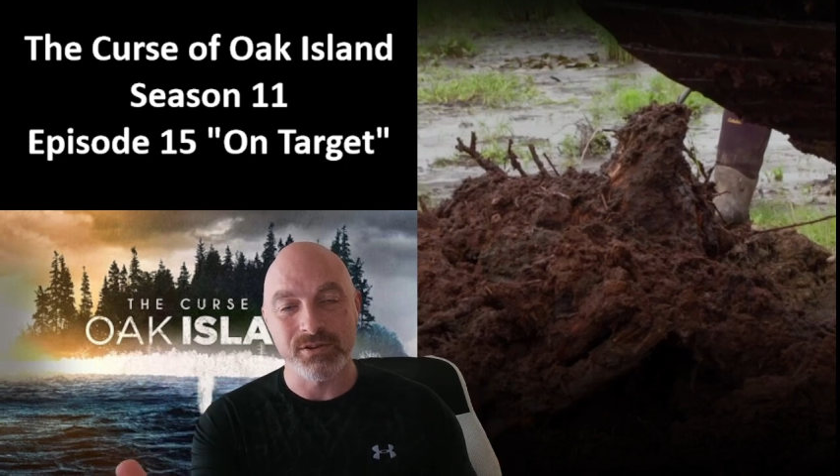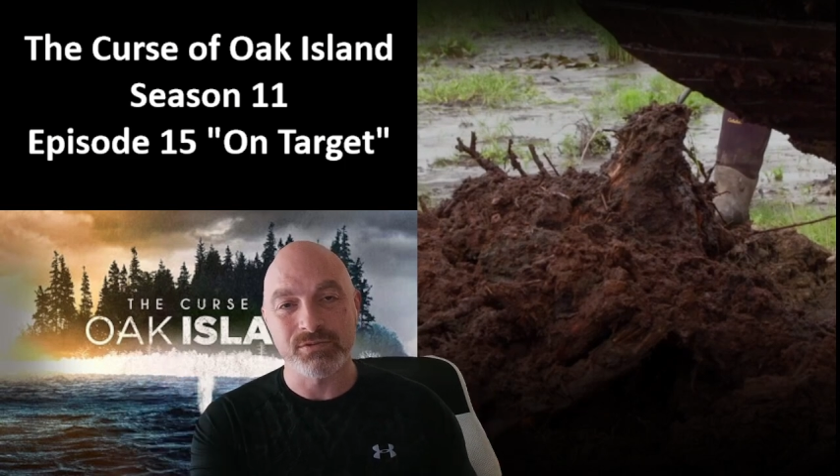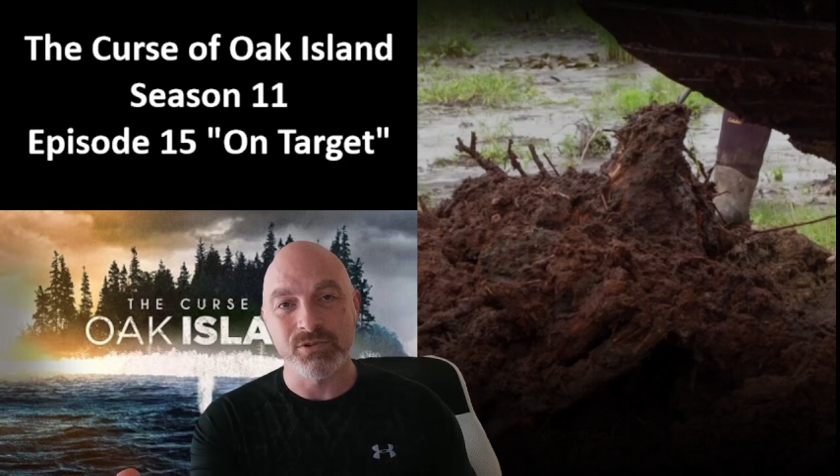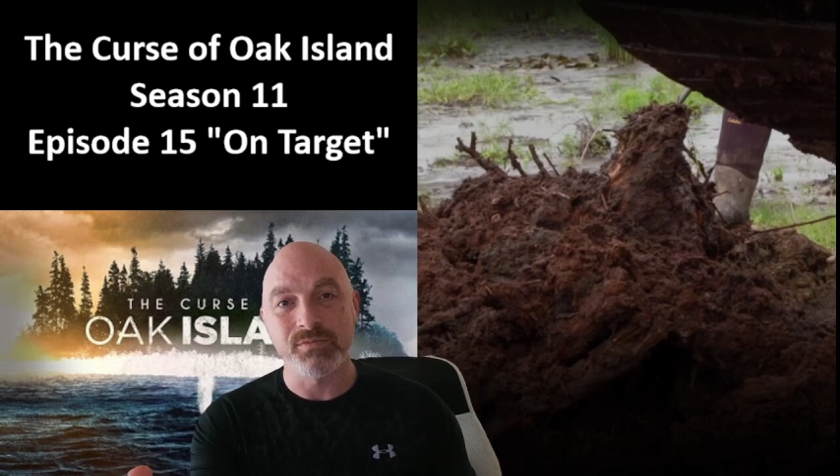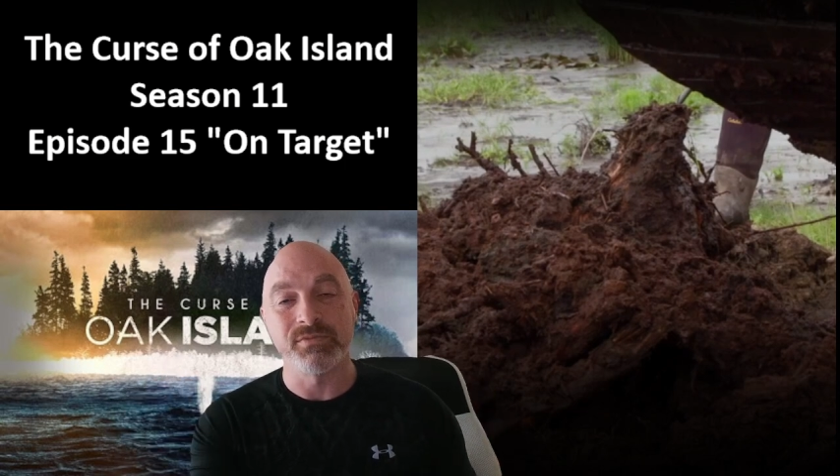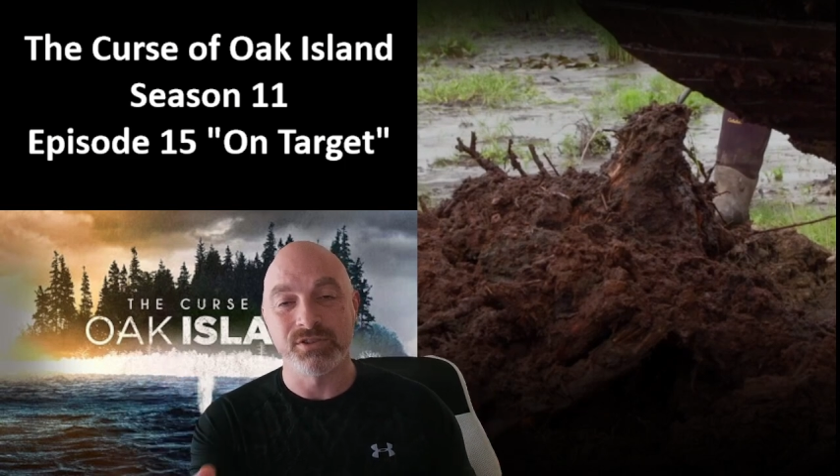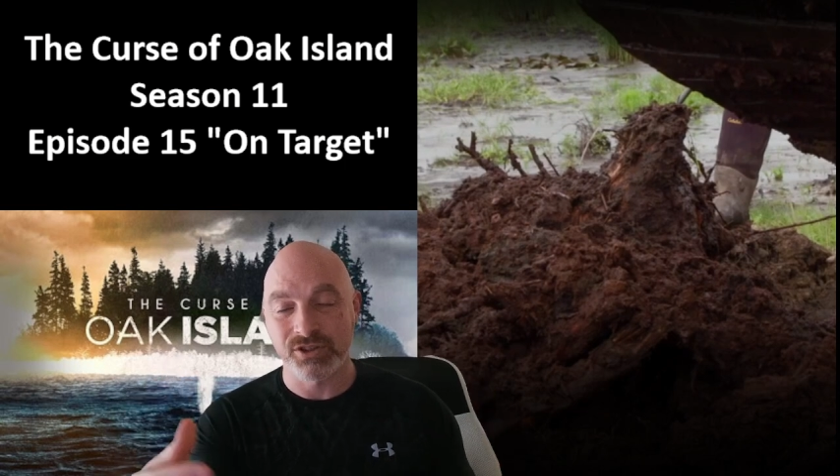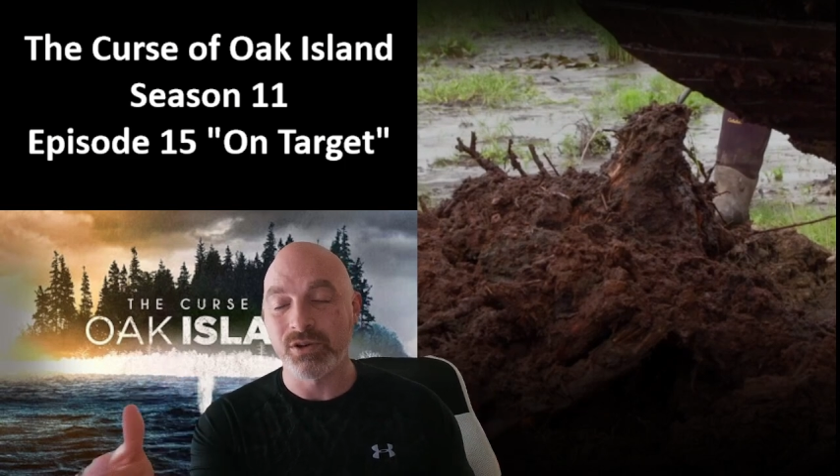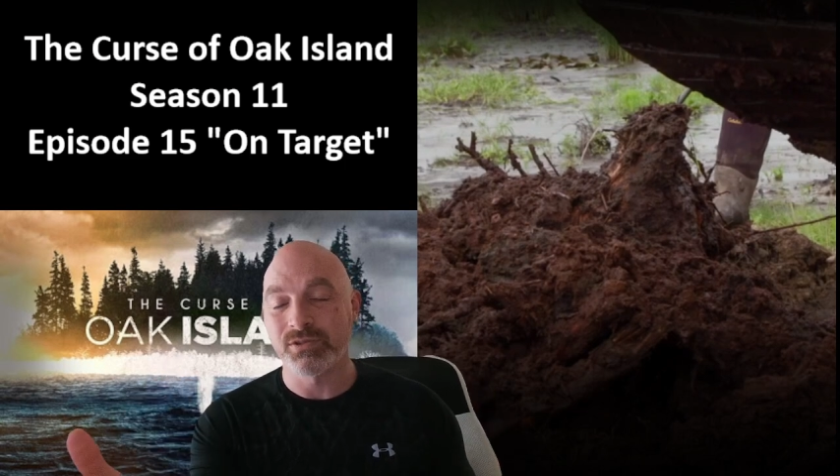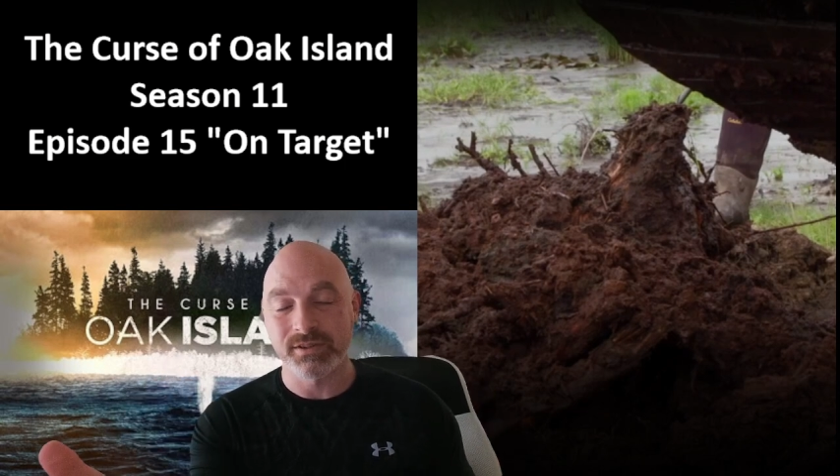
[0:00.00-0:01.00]
the swamp
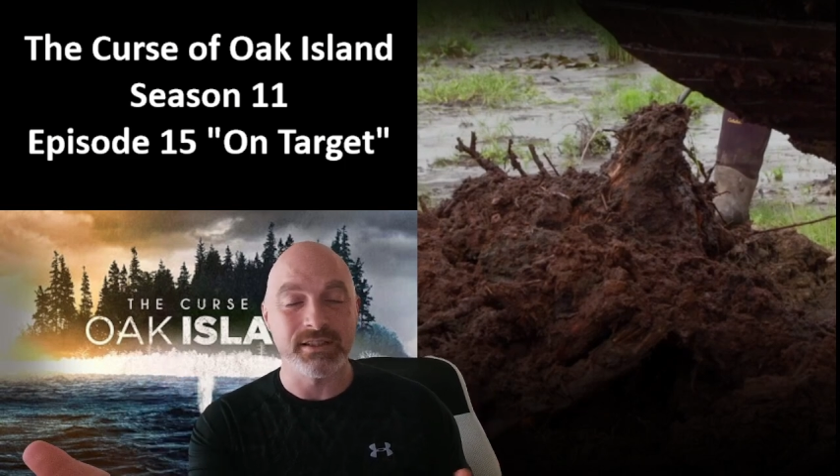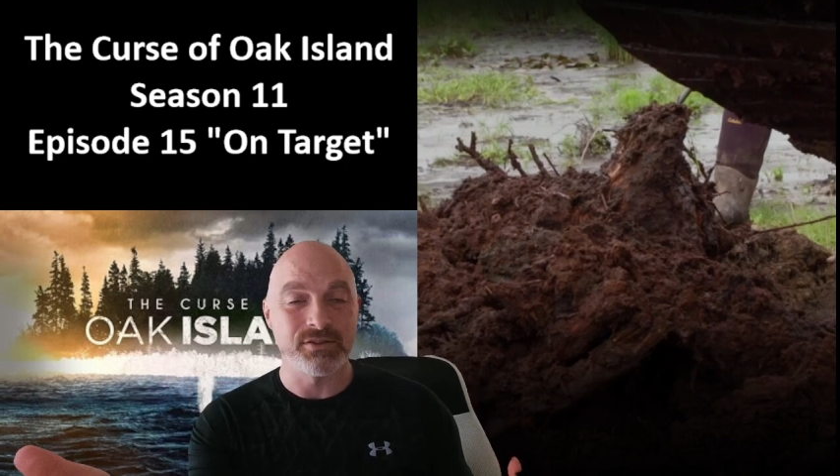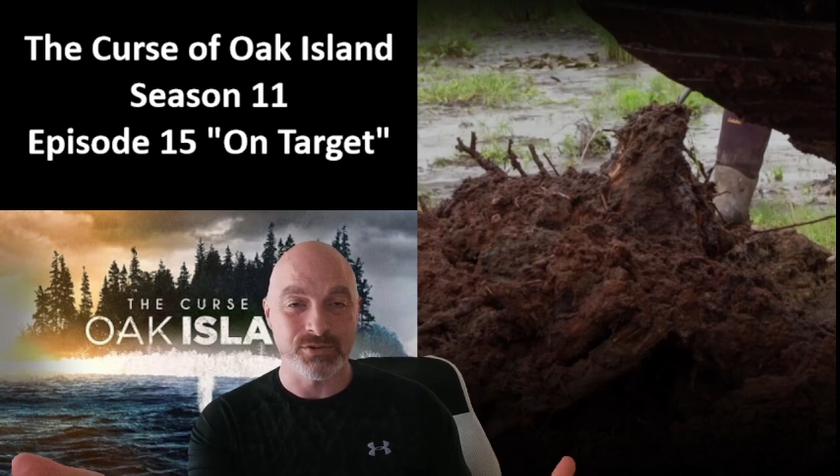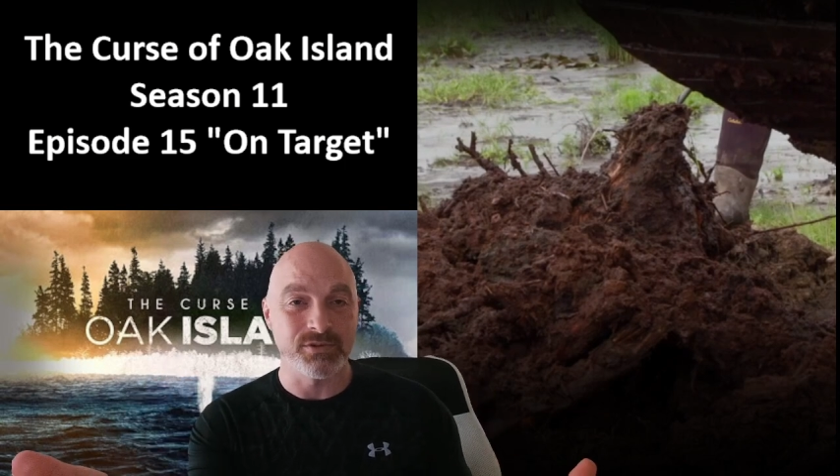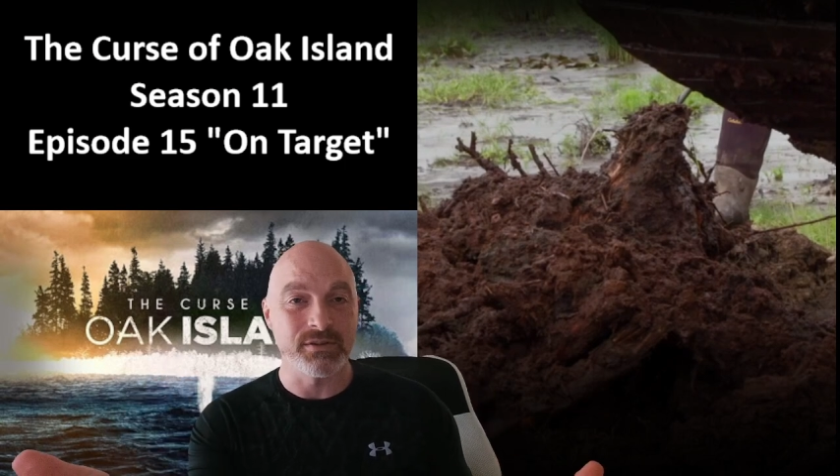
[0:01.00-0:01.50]
shows that it truly